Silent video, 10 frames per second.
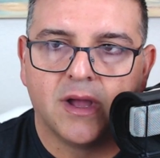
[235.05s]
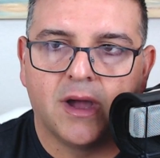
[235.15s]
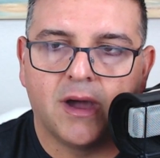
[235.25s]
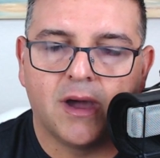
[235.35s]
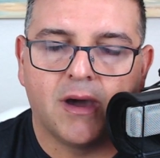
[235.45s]

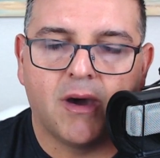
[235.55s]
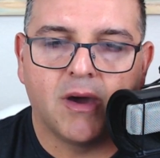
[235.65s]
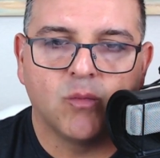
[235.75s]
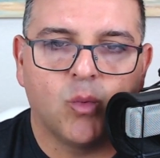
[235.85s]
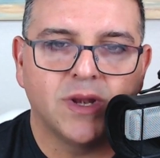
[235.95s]
uh,
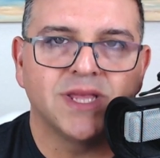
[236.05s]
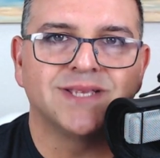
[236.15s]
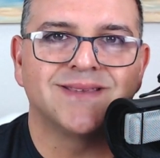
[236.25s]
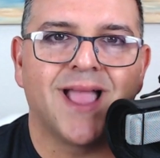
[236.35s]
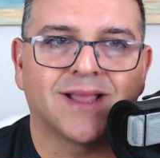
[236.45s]
on what
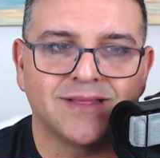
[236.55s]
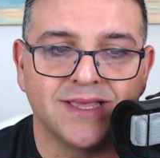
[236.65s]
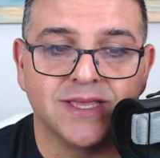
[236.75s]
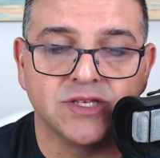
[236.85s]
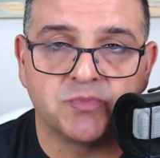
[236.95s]
exactly
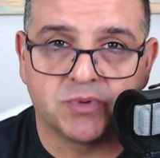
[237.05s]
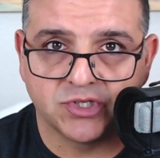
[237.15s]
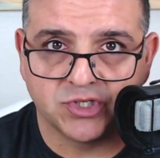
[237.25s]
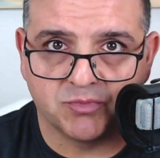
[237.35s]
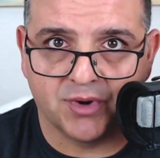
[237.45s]
is
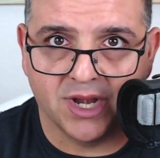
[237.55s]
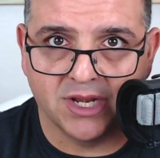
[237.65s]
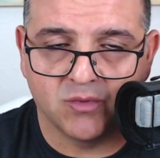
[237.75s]
personal branding.